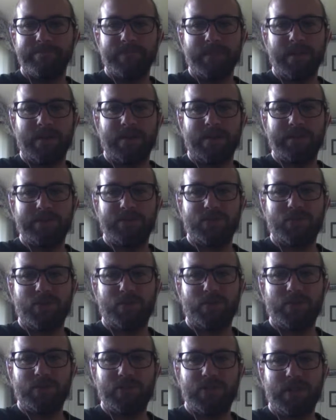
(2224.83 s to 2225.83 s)
All right, so no
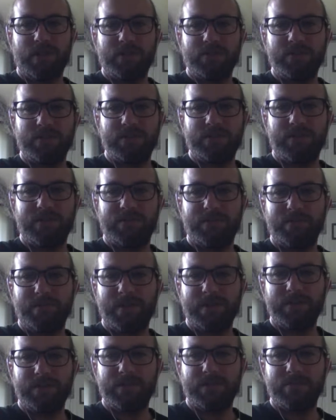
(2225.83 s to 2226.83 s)
more geology stuff, I'm
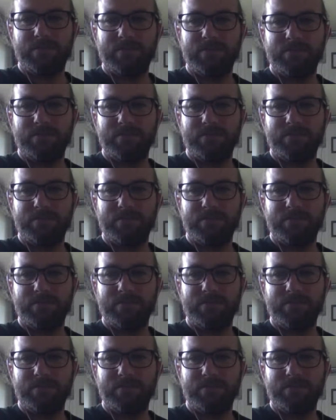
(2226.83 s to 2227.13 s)
guessing?